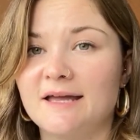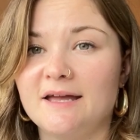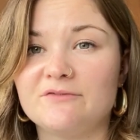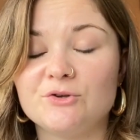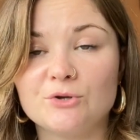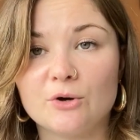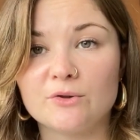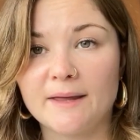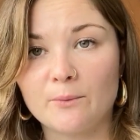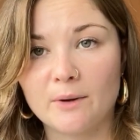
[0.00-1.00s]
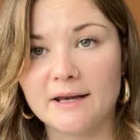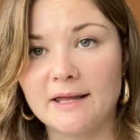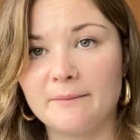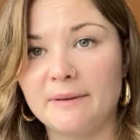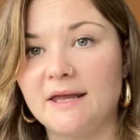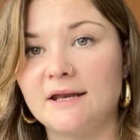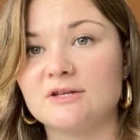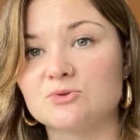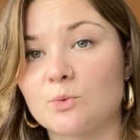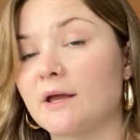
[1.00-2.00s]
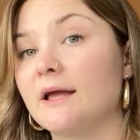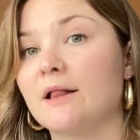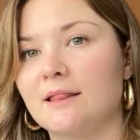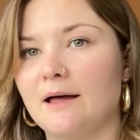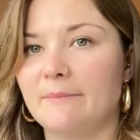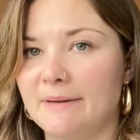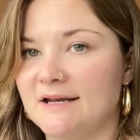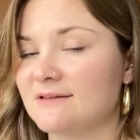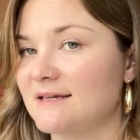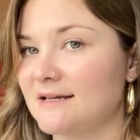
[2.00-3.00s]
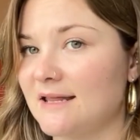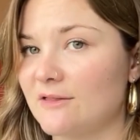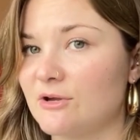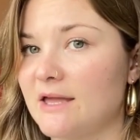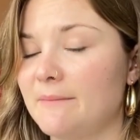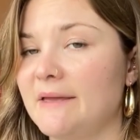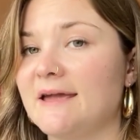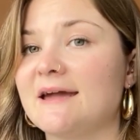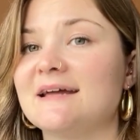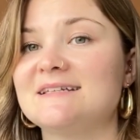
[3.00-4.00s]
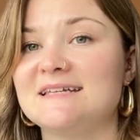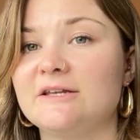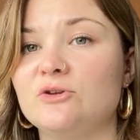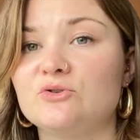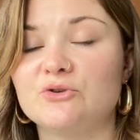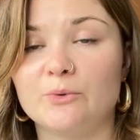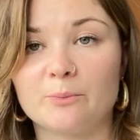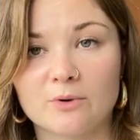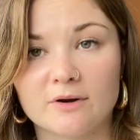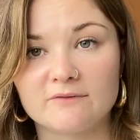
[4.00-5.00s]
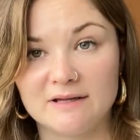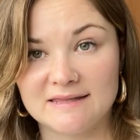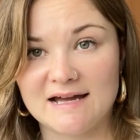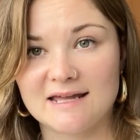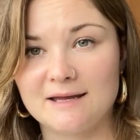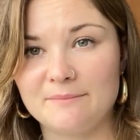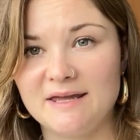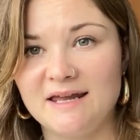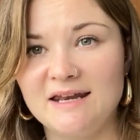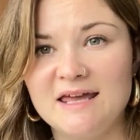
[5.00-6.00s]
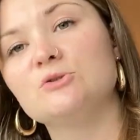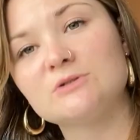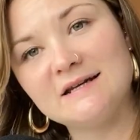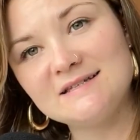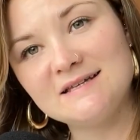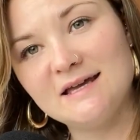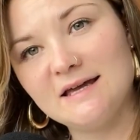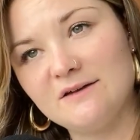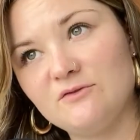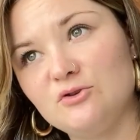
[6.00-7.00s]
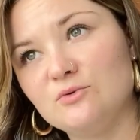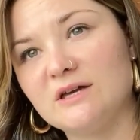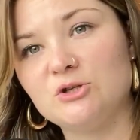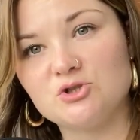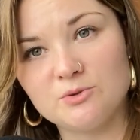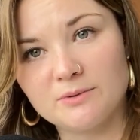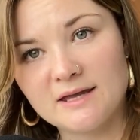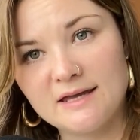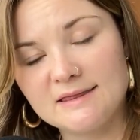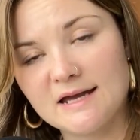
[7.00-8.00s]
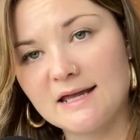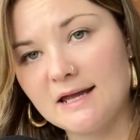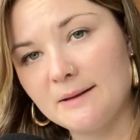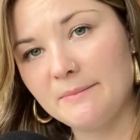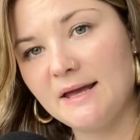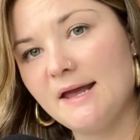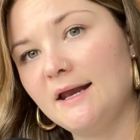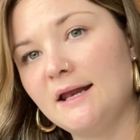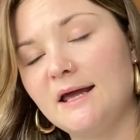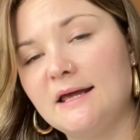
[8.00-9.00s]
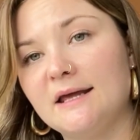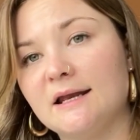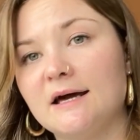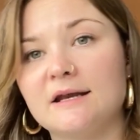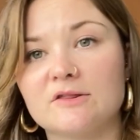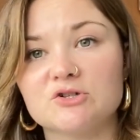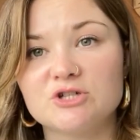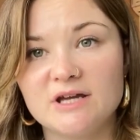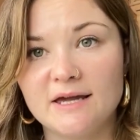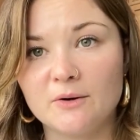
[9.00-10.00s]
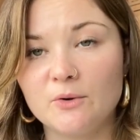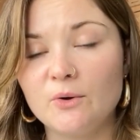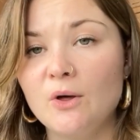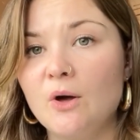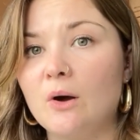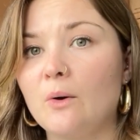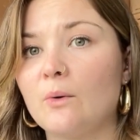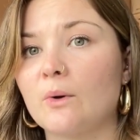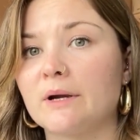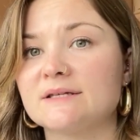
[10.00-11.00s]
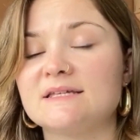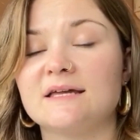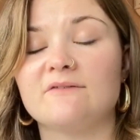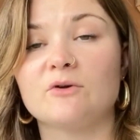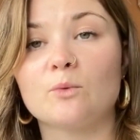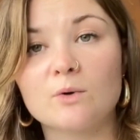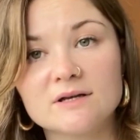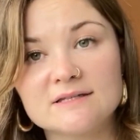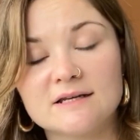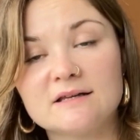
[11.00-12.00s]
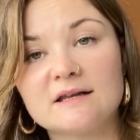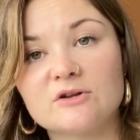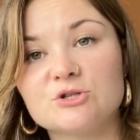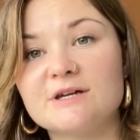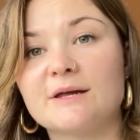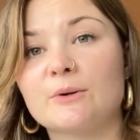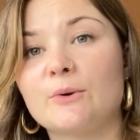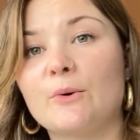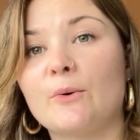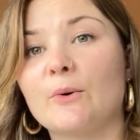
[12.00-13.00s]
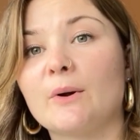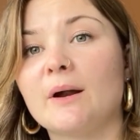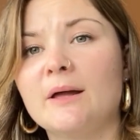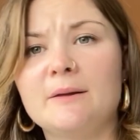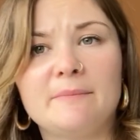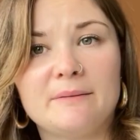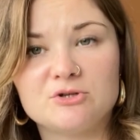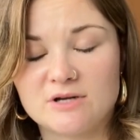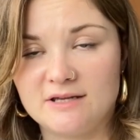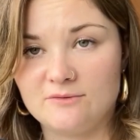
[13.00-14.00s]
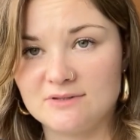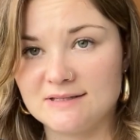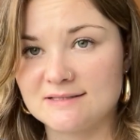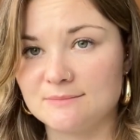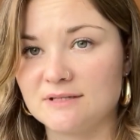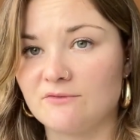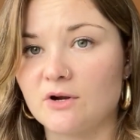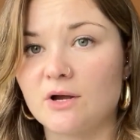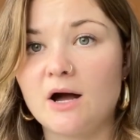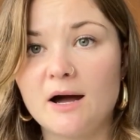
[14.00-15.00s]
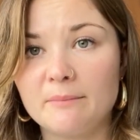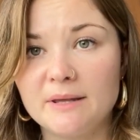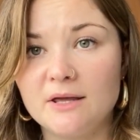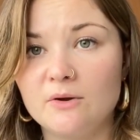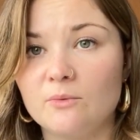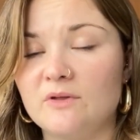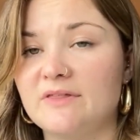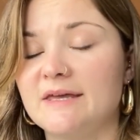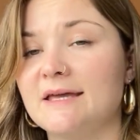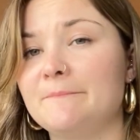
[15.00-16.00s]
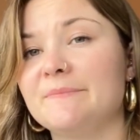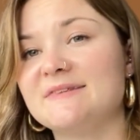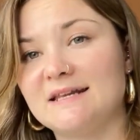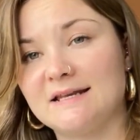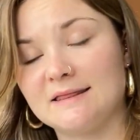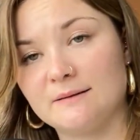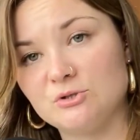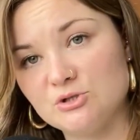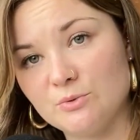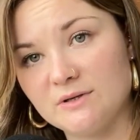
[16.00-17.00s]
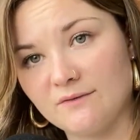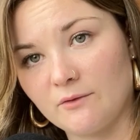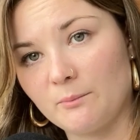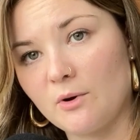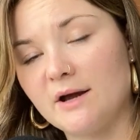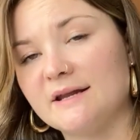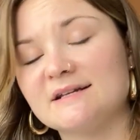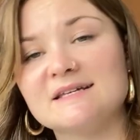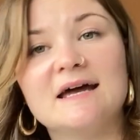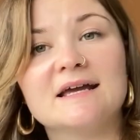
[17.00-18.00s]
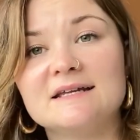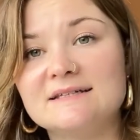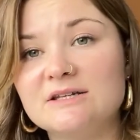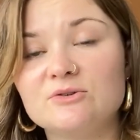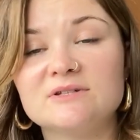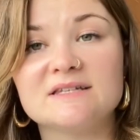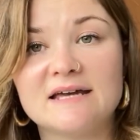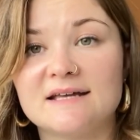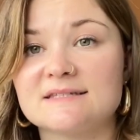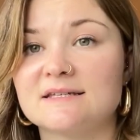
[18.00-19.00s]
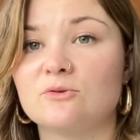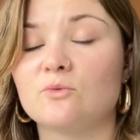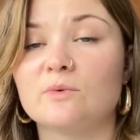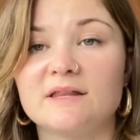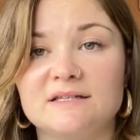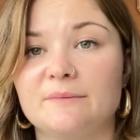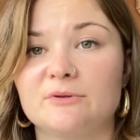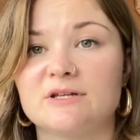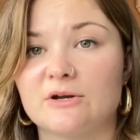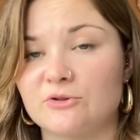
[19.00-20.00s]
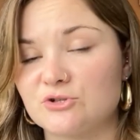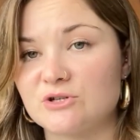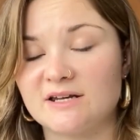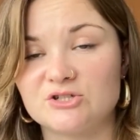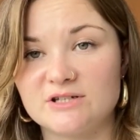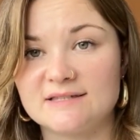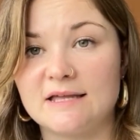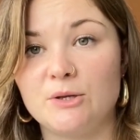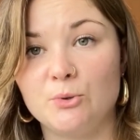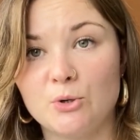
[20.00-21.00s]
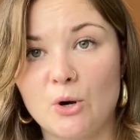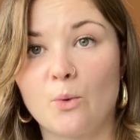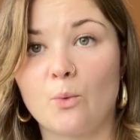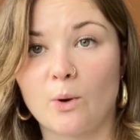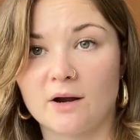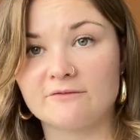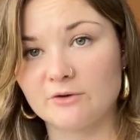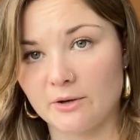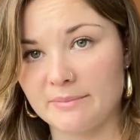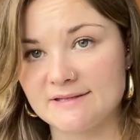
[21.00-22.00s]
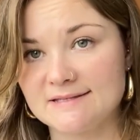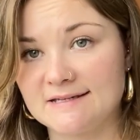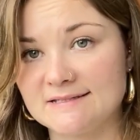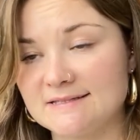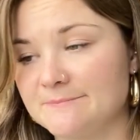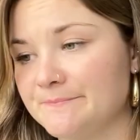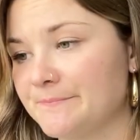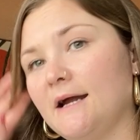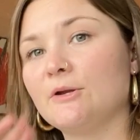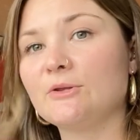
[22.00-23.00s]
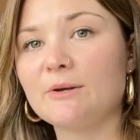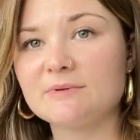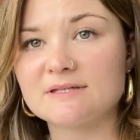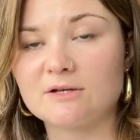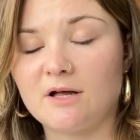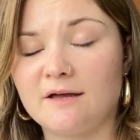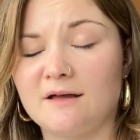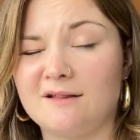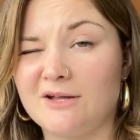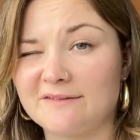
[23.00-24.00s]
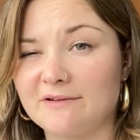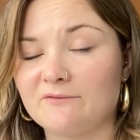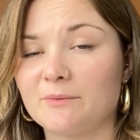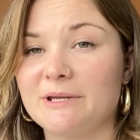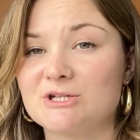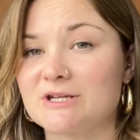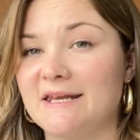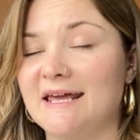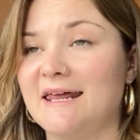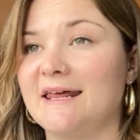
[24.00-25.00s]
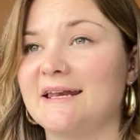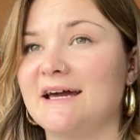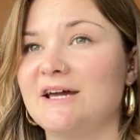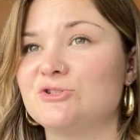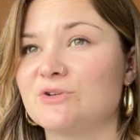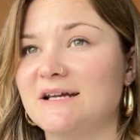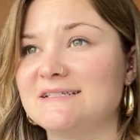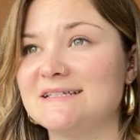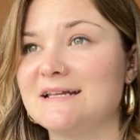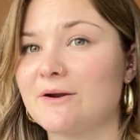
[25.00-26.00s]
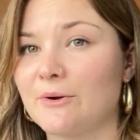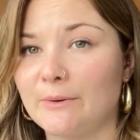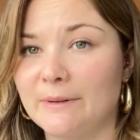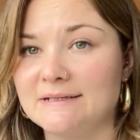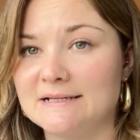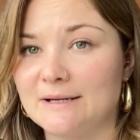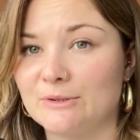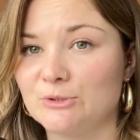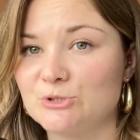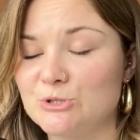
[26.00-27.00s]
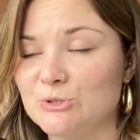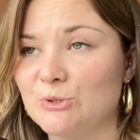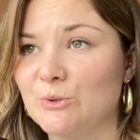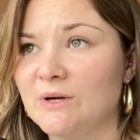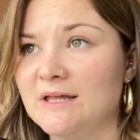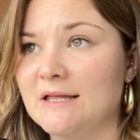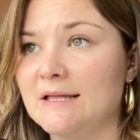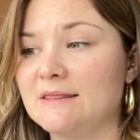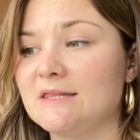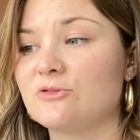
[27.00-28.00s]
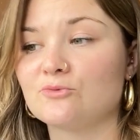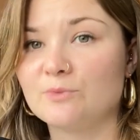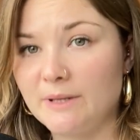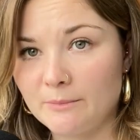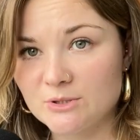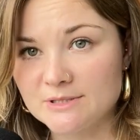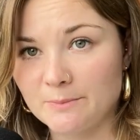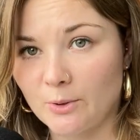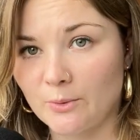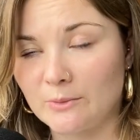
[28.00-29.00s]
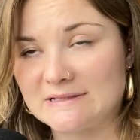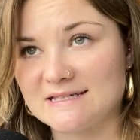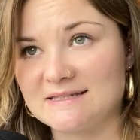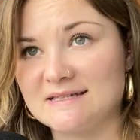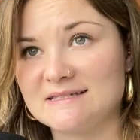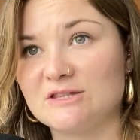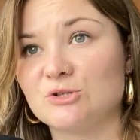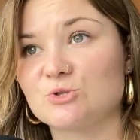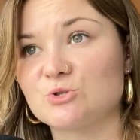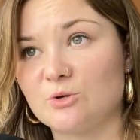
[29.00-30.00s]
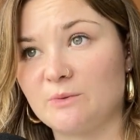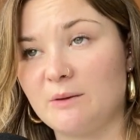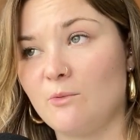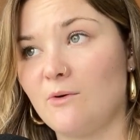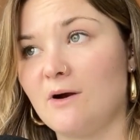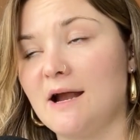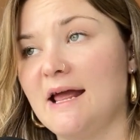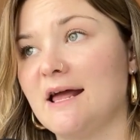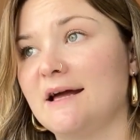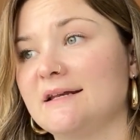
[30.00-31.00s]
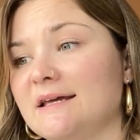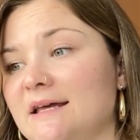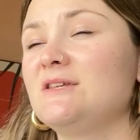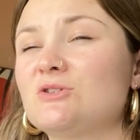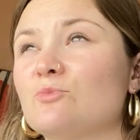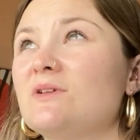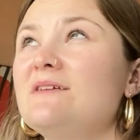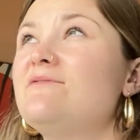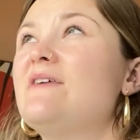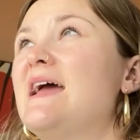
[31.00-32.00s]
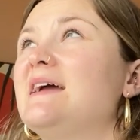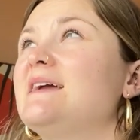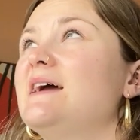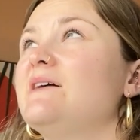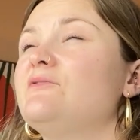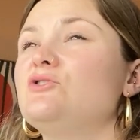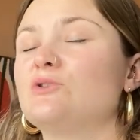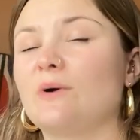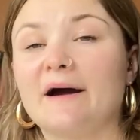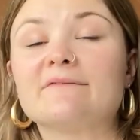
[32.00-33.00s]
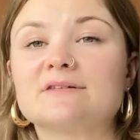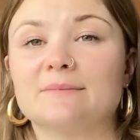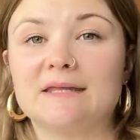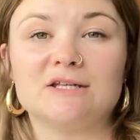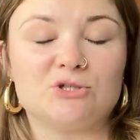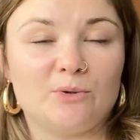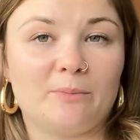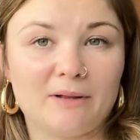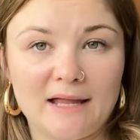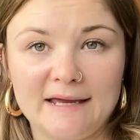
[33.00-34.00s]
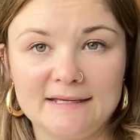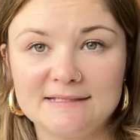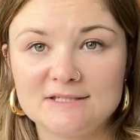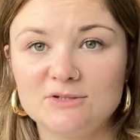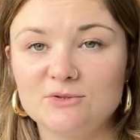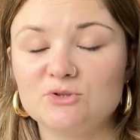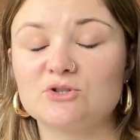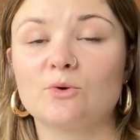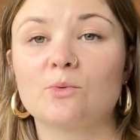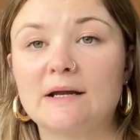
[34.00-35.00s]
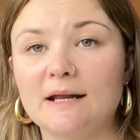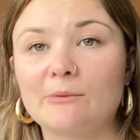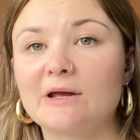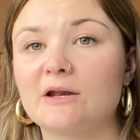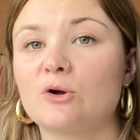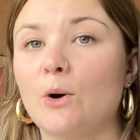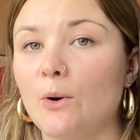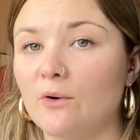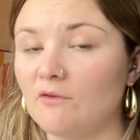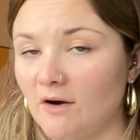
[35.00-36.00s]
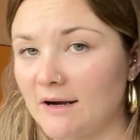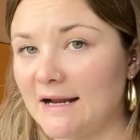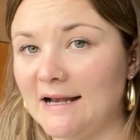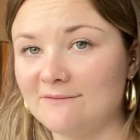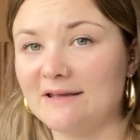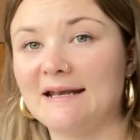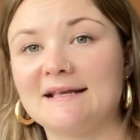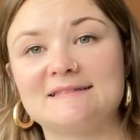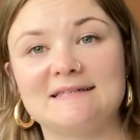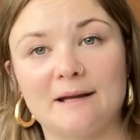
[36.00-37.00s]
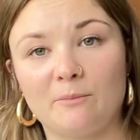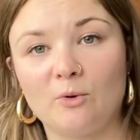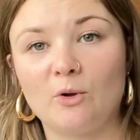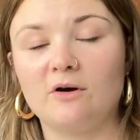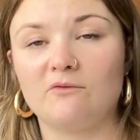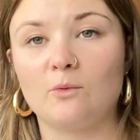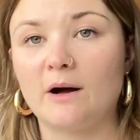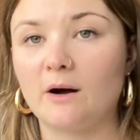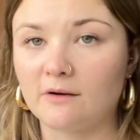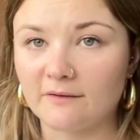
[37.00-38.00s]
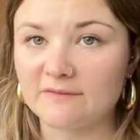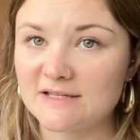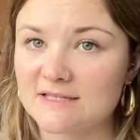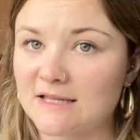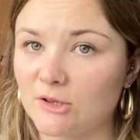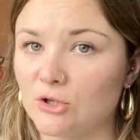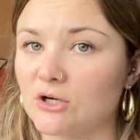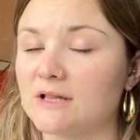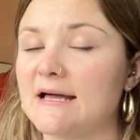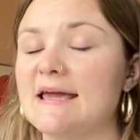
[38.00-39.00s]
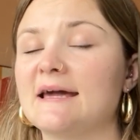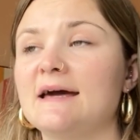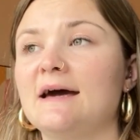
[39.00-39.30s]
If you know that one campaign is working a lot better than another campaign, continue to improve on that campaign. Try to see if you can duplicate that campaign in another channel, or seeing if it works in another channel, or maybe try using some different copy with it, sending them to a different product. Continue to test and really double down on the strategies that you know work for your business. I know that was a lot of information, and I tried to narrow it down to the 3 most important ones. As I said, there's so many more, and these are really vague if you don't have something to apply it to. So right now we're going to go over kind of an example of what all of these can look like.